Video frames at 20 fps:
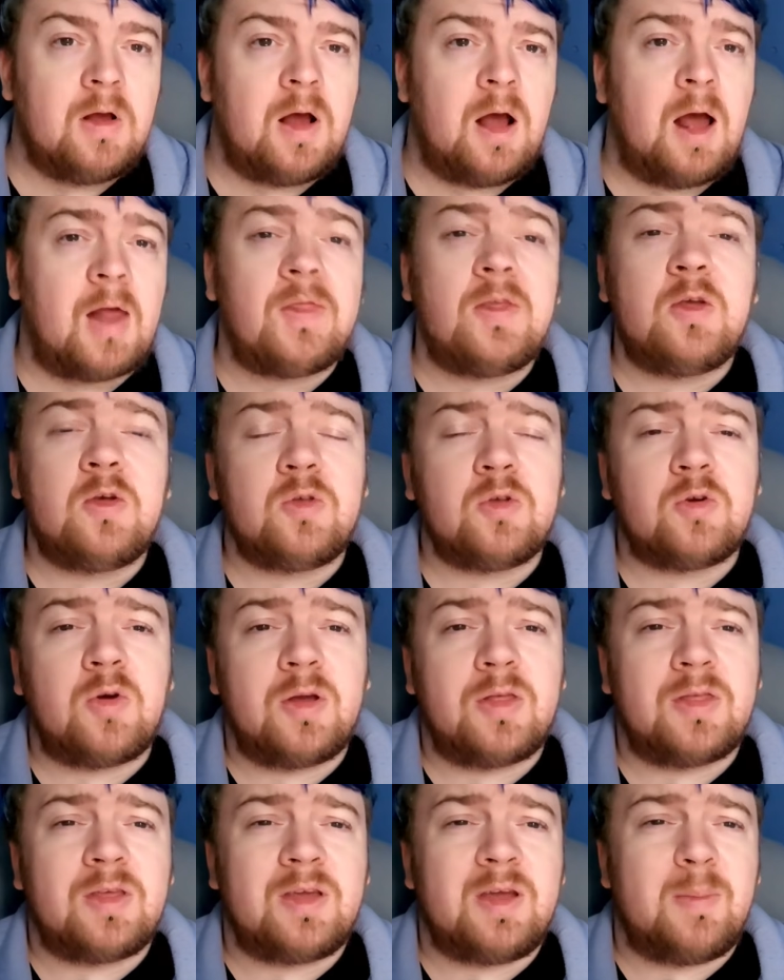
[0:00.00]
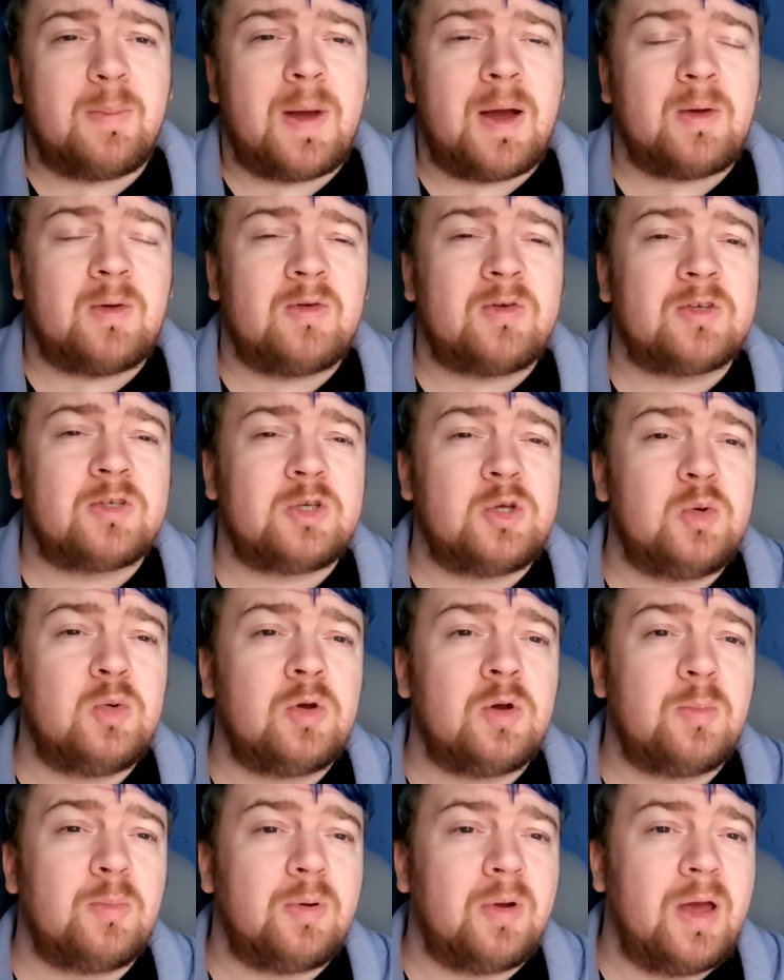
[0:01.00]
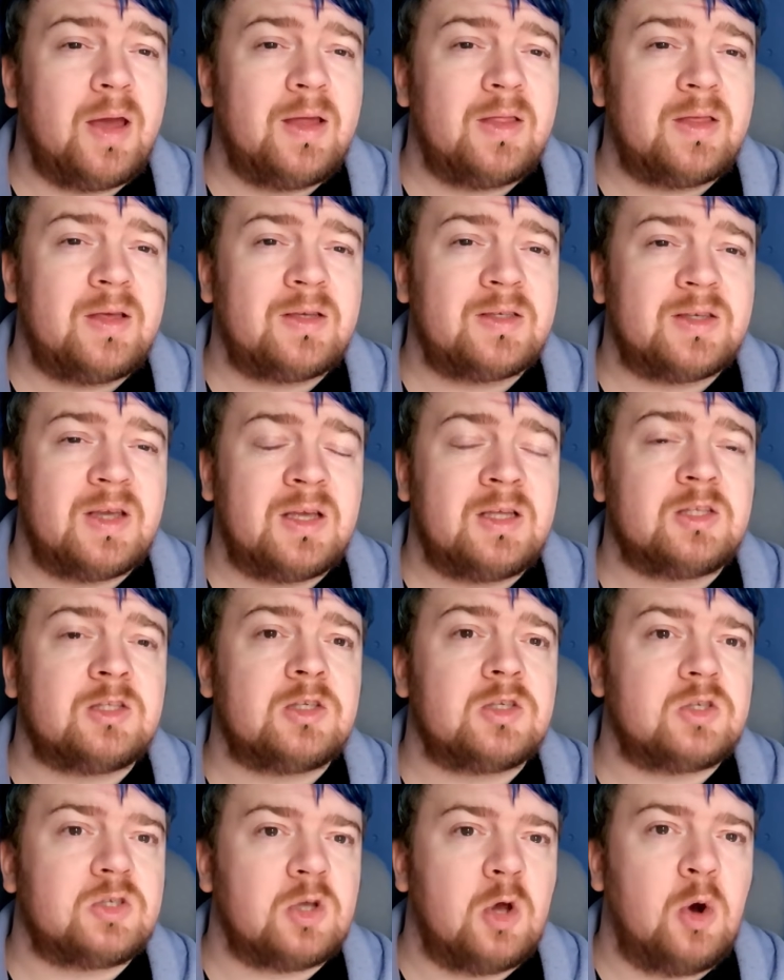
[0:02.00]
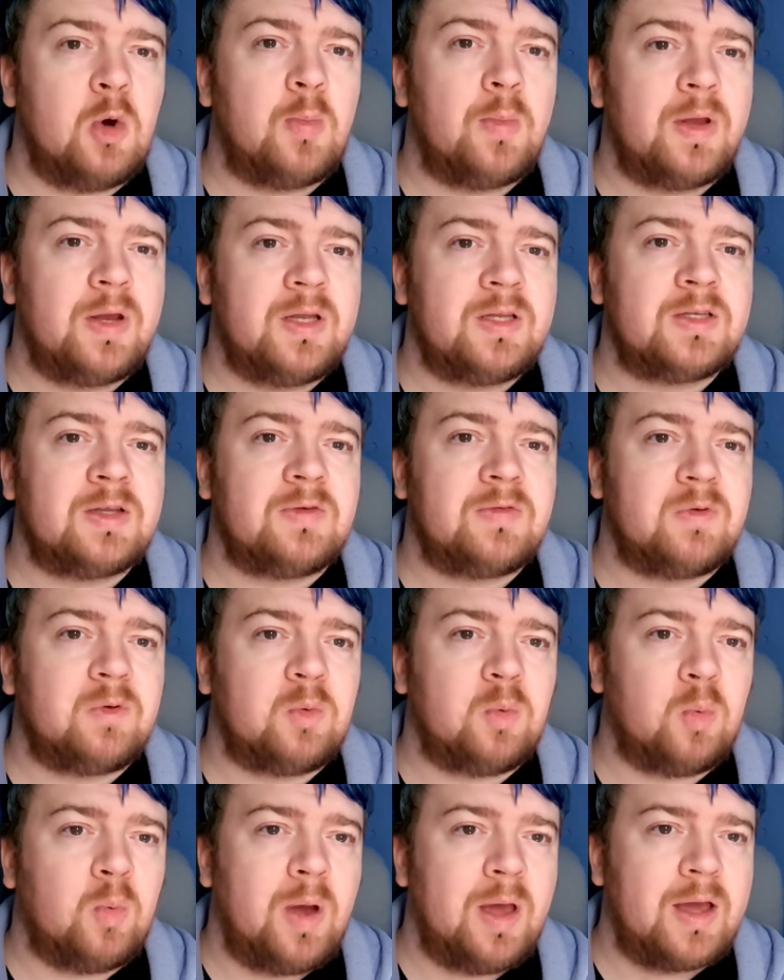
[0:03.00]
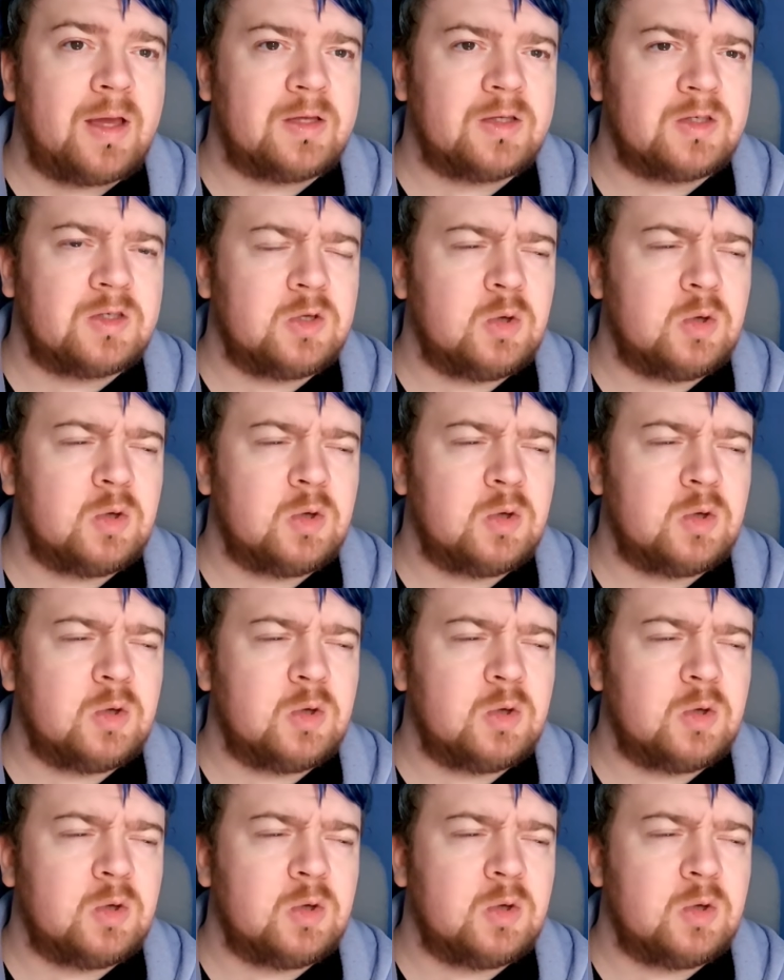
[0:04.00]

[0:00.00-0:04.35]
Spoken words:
And the other great thing about her is you can play this in so many different ways.